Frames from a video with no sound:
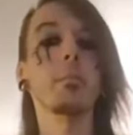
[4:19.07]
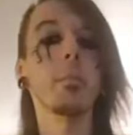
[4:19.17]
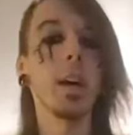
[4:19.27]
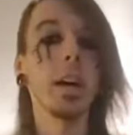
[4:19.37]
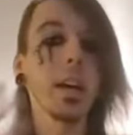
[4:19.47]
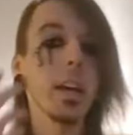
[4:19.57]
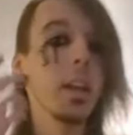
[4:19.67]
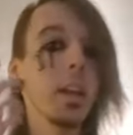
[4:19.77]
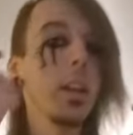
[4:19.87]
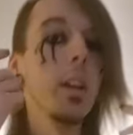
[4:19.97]

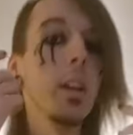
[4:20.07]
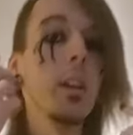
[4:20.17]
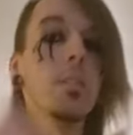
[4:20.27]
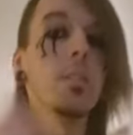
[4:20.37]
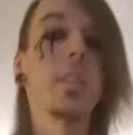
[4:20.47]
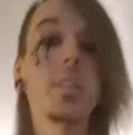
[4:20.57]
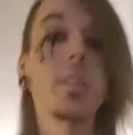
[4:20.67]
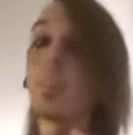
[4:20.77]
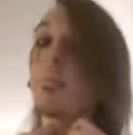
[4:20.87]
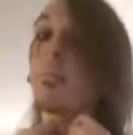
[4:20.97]
my things
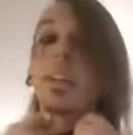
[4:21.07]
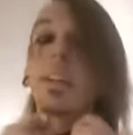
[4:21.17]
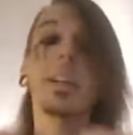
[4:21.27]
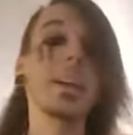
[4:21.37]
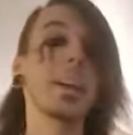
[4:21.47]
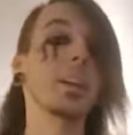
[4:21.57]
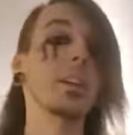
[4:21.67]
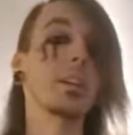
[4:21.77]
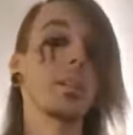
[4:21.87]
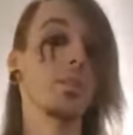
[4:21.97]
around my neck.
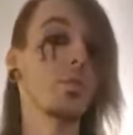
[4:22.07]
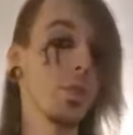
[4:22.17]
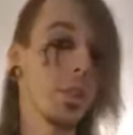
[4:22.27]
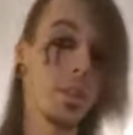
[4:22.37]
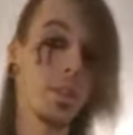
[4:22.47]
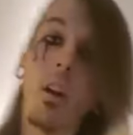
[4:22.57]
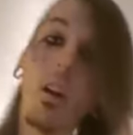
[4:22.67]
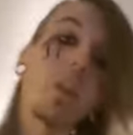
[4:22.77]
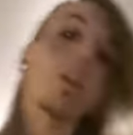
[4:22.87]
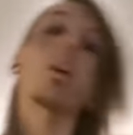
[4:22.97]
Usually it's a
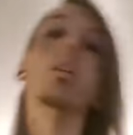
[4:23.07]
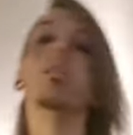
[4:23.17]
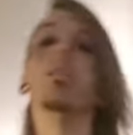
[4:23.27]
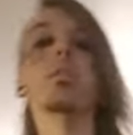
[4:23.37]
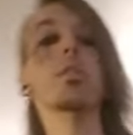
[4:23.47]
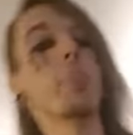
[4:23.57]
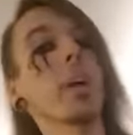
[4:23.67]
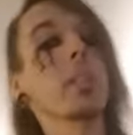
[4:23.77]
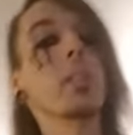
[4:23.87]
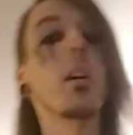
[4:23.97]
dog collar or a
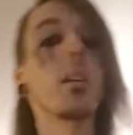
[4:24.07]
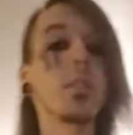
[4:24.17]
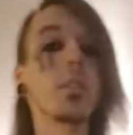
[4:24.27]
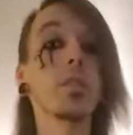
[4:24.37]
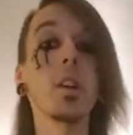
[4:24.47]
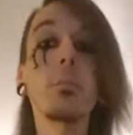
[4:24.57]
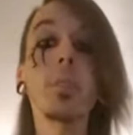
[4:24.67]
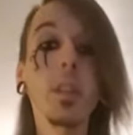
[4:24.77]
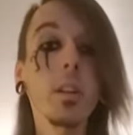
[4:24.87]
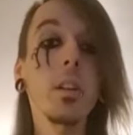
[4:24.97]
spiked collar or
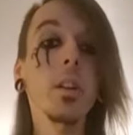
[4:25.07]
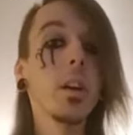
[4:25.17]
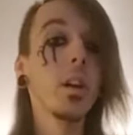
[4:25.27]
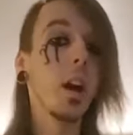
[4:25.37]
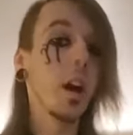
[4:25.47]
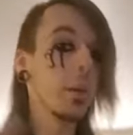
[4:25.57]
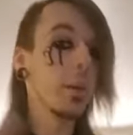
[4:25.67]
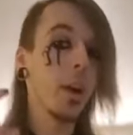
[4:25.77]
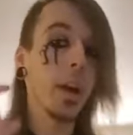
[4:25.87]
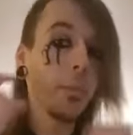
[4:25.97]
something. I
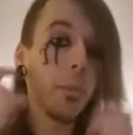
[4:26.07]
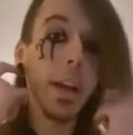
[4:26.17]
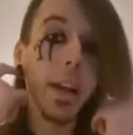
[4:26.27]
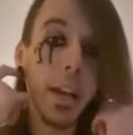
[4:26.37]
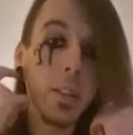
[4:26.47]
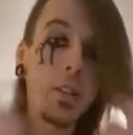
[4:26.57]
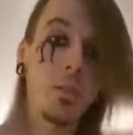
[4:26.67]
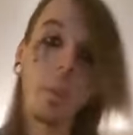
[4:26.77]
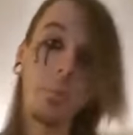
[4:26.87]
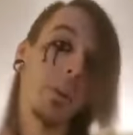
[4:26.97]
wear my gauges,
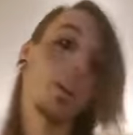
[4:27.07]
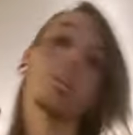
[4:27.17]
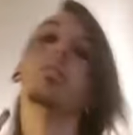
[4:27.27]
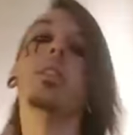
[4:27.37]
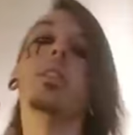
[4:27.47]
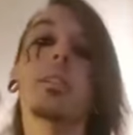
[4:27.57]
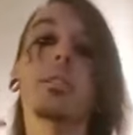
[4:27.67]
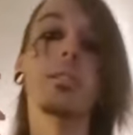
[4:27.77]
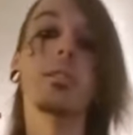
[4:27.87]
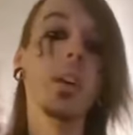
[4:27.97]
my
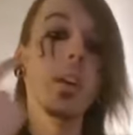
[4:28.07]
piercings,